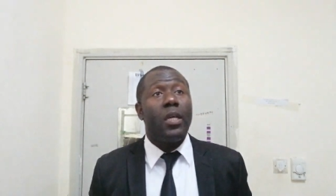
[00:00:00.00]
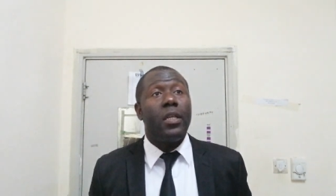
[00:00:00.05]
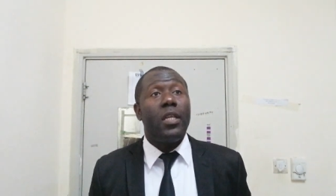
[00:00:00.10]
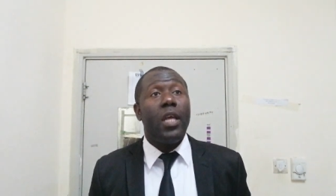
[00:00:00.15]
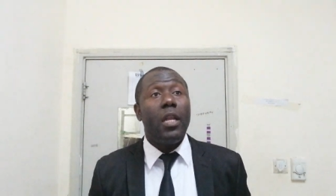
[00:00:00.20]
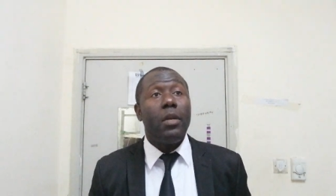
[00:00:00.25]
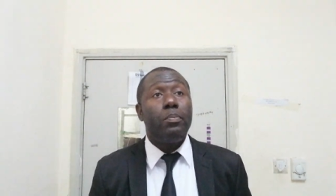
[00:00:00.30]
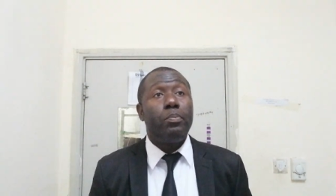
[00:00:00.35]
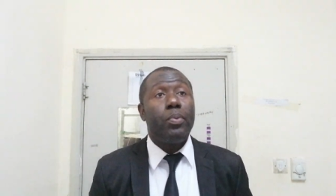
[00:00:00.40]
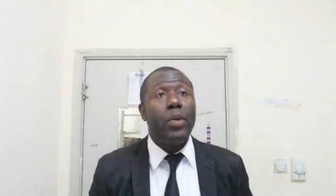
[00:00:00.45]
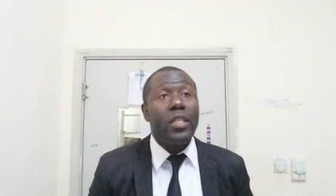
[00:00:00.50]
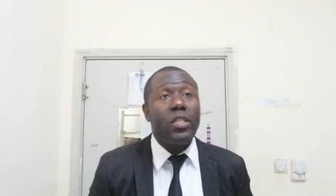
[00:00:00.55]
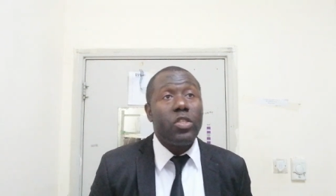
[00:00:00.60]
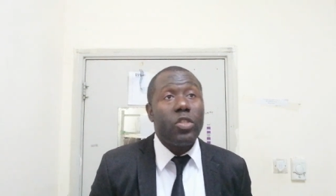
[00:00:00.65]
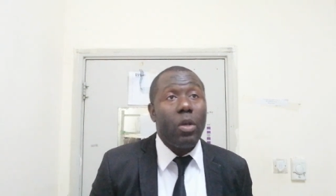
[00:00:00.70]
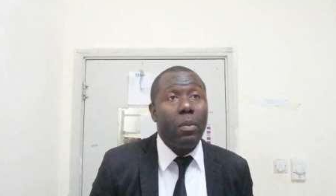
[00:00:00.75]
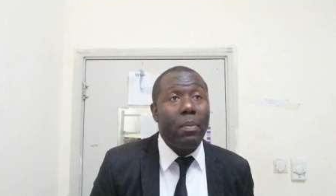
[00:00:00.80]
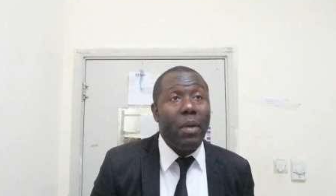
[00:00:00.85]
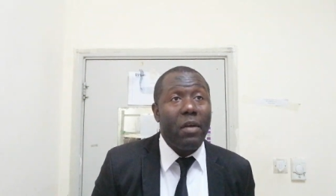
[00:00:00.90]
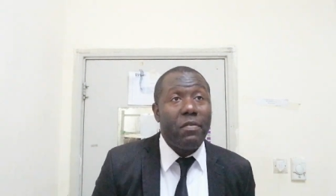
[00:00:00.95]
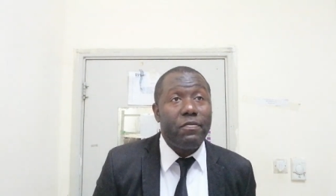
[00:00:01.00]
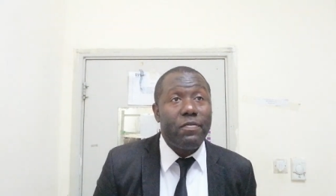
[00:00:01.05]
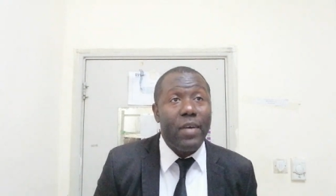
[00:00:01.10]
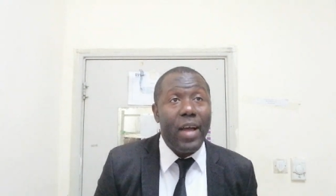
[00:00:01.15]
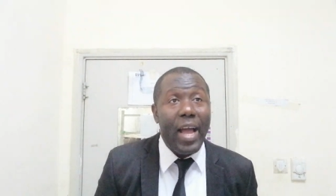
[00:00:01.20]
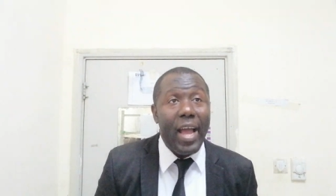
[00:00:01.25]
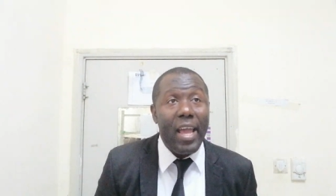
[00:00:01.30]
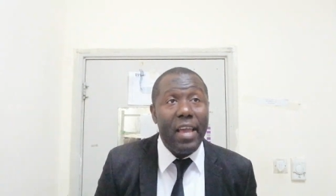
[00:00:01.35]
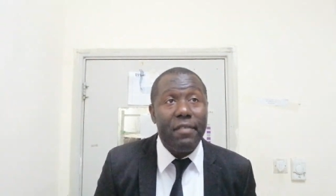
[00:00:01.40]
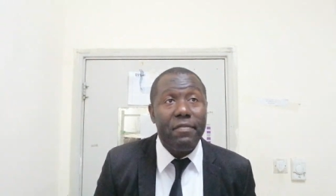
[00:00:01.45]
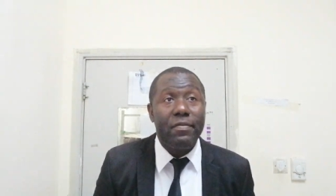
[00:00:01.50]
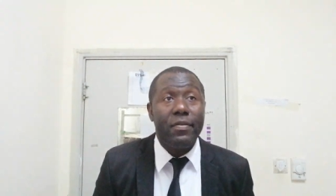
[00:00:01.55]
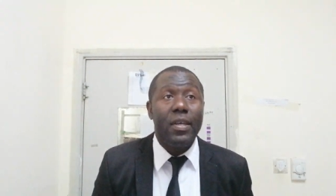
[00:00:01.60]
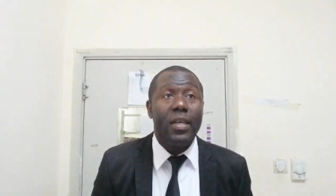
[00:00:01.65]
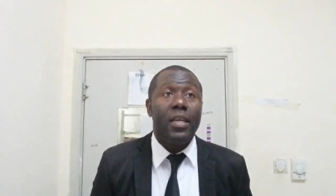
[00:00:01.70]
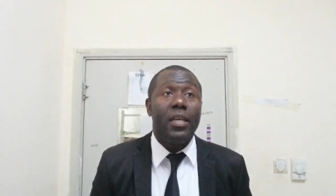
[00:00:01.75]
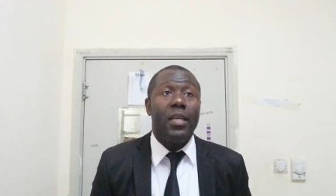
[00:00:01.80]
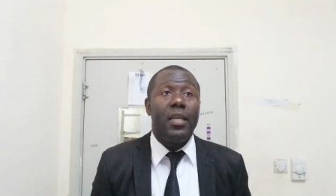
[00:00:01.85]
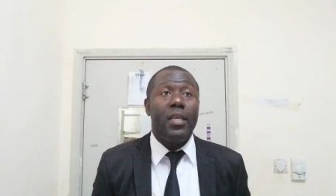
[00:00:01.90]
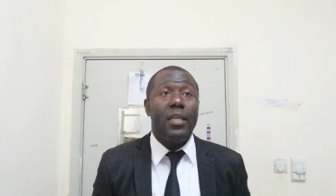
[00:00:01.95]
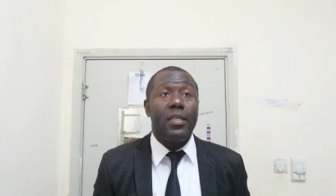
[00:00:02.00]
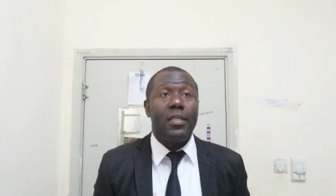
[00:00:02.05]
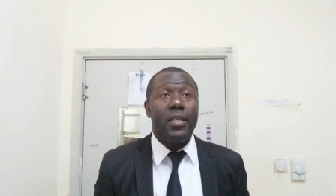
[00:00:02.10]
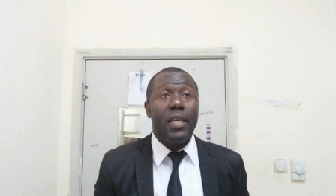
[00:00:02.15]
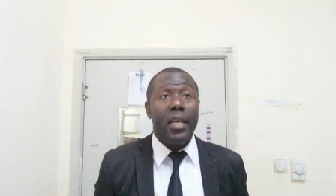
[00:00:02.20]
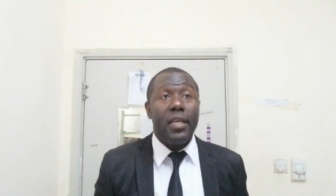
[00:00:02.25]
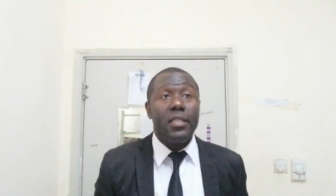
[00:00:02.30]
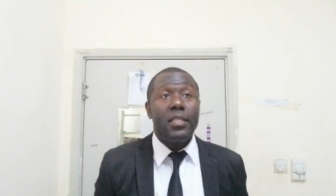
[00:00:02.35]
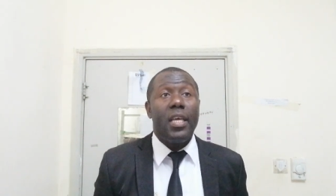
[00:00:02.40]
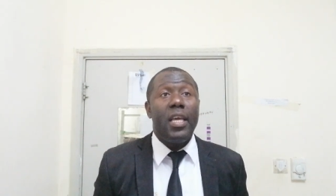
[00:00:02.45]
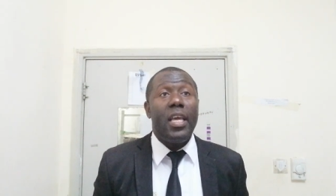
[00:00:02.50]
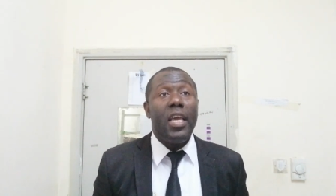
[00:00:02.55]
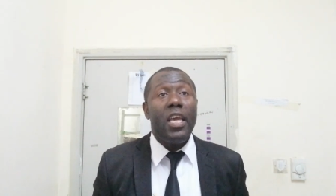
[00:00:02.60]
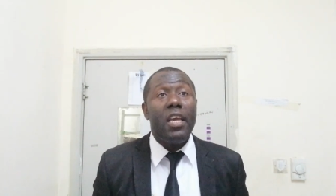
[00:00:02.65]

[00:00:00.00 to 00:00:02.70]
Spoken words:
Then point number five, it says